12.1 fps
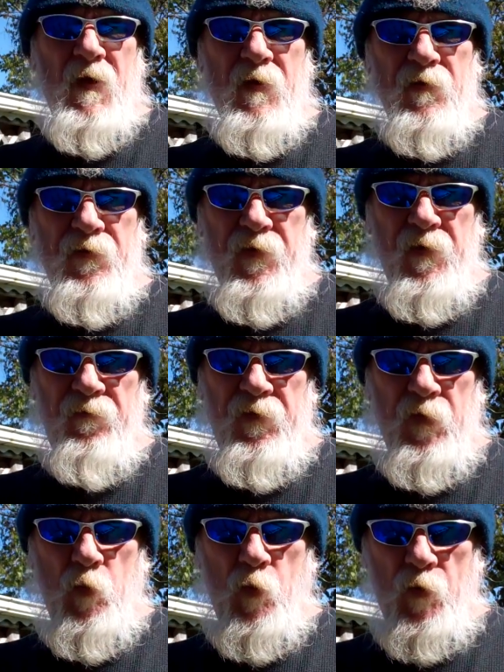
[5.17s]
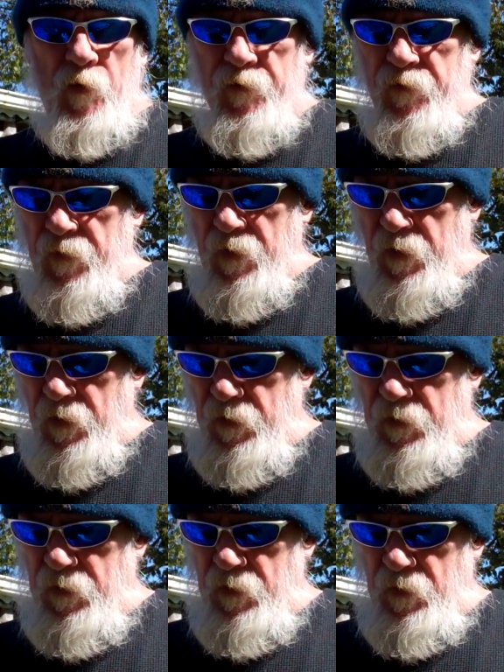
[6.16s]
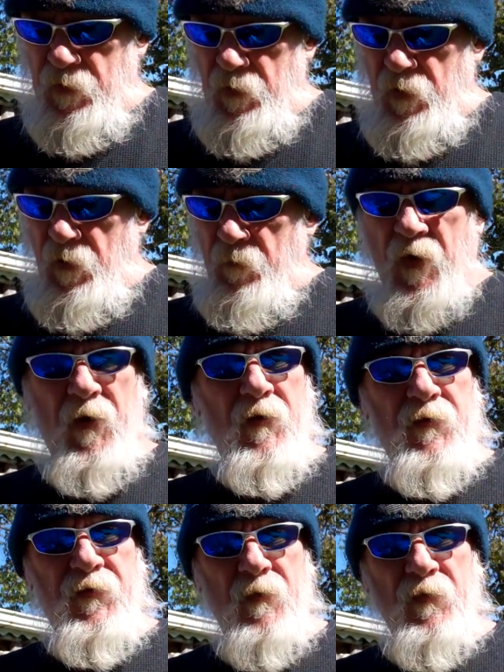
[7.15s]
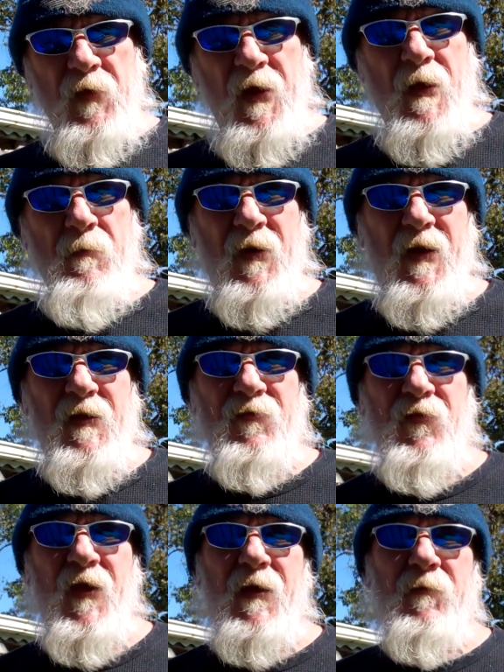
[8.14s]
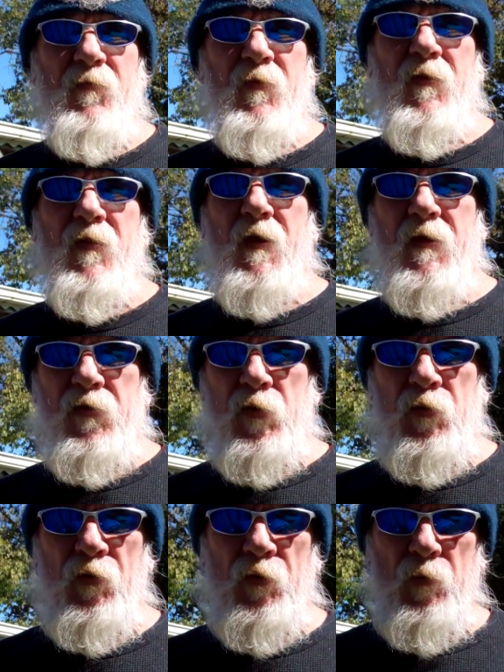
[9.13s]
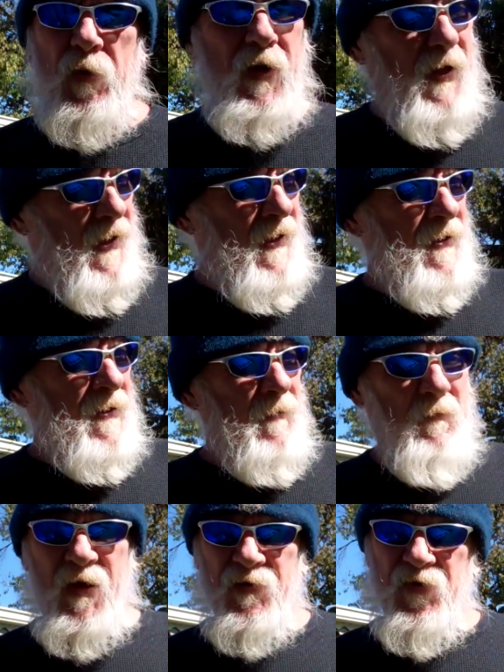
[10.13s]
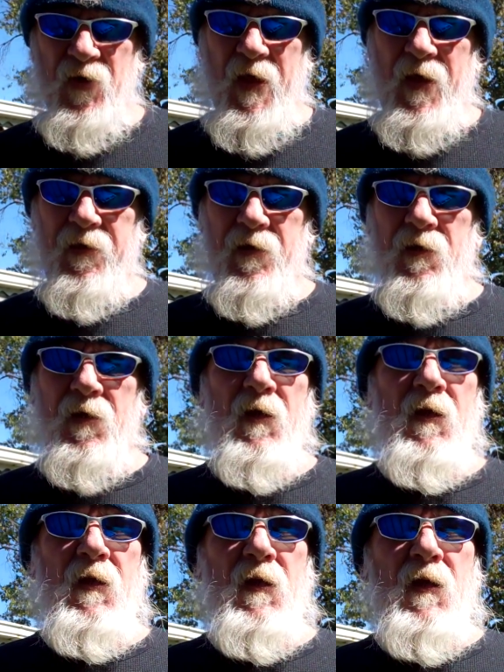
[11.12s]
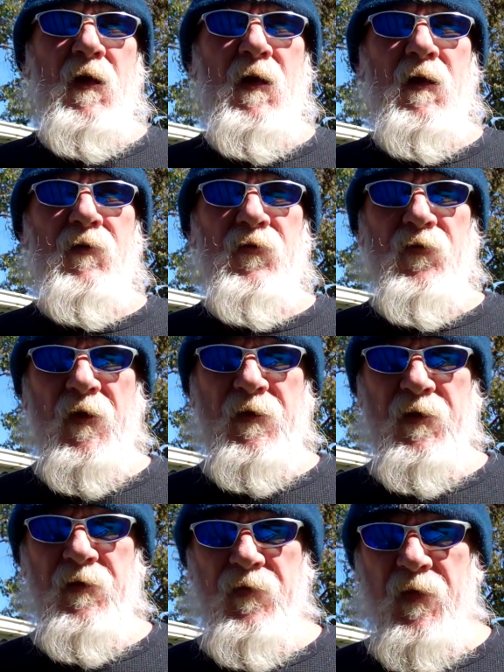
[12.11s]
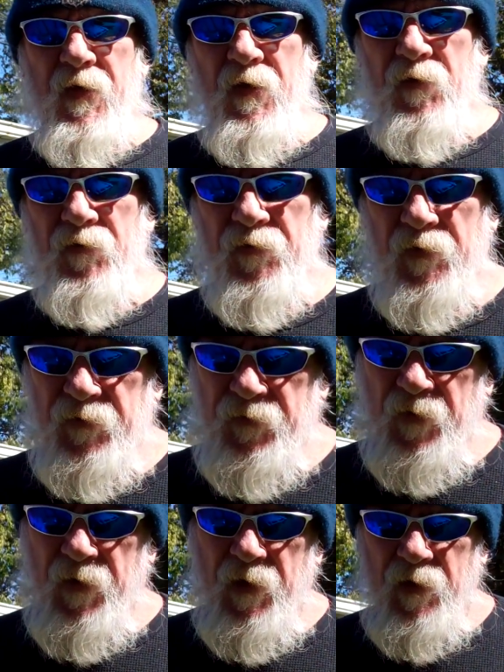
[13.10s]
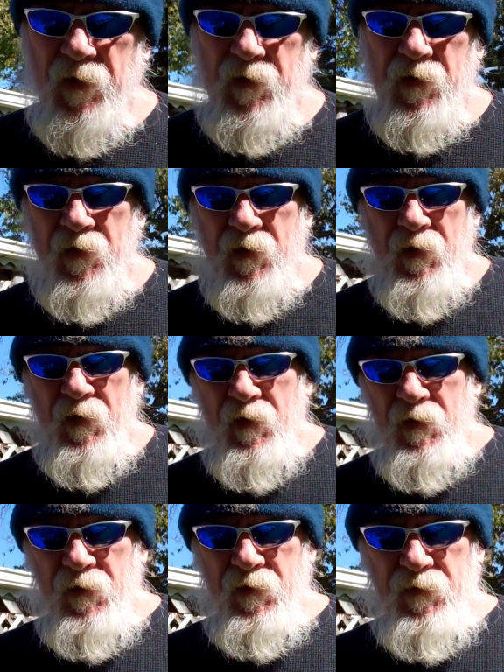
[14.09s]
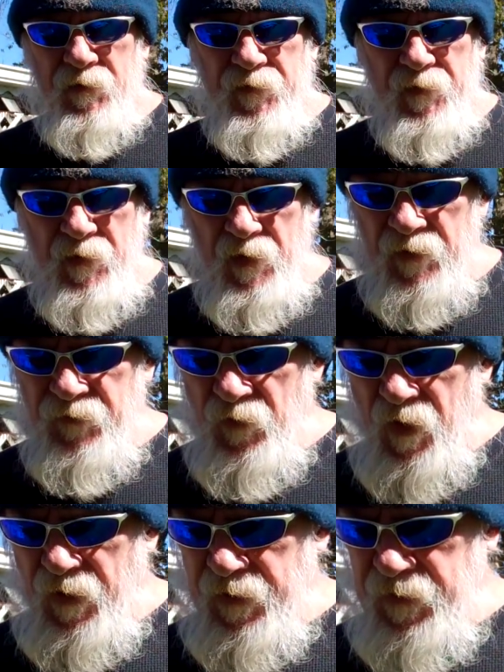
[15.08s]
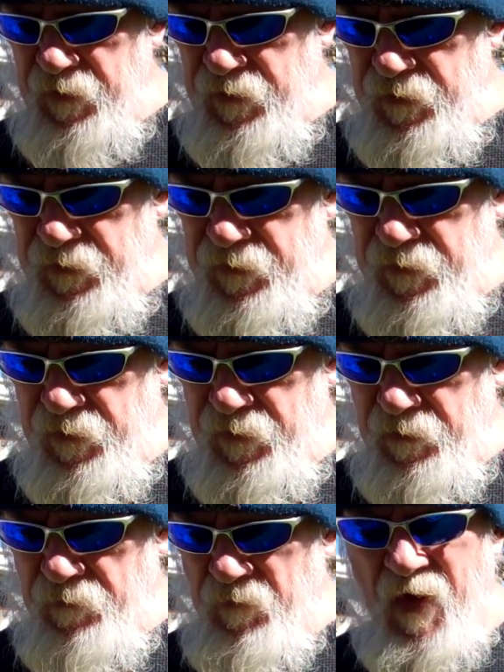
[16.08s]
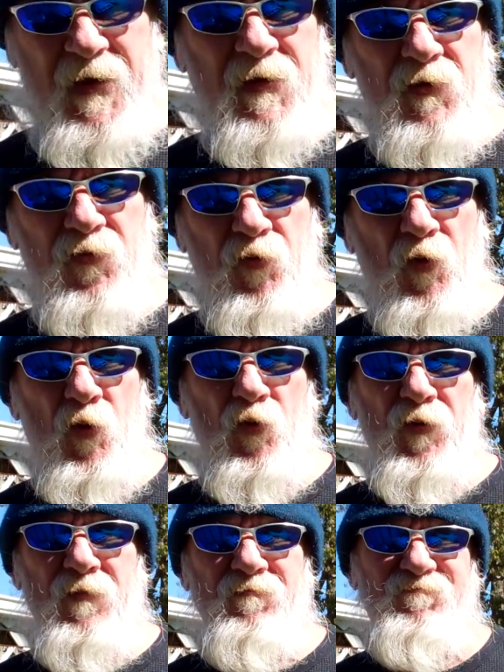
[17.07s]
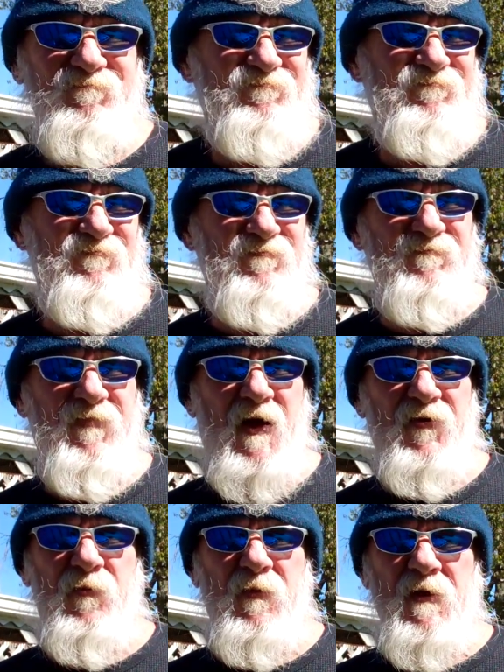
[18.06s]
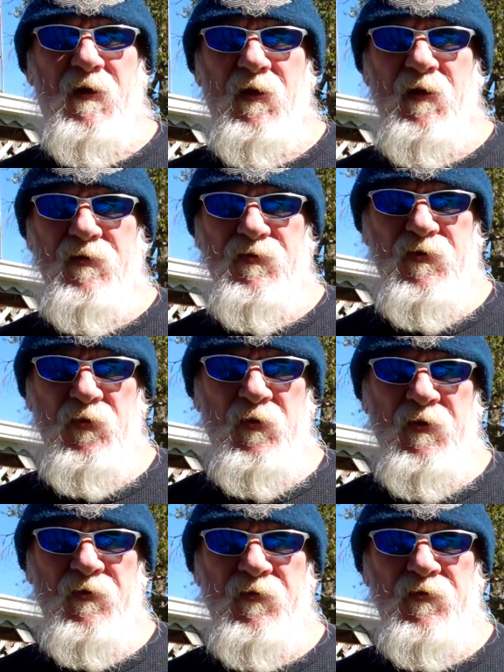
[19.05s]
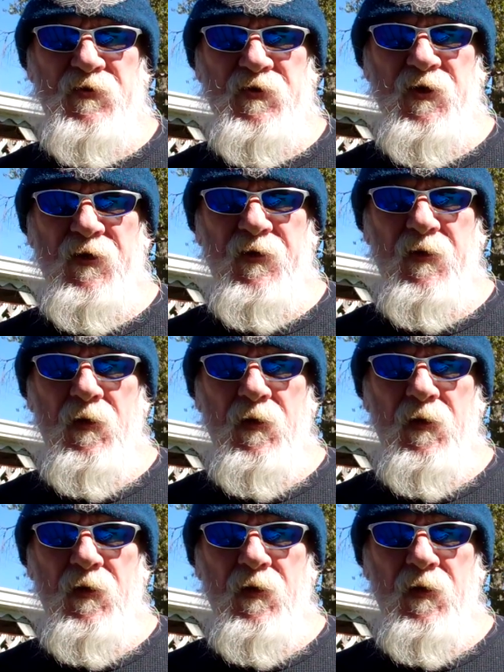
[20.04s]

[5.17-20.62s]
out here and say a few words. Apparently something happened last night with YouTube. Imagine that. Just like anything else that is electronic and man-controlled, possibly a glitch, who gives a shit?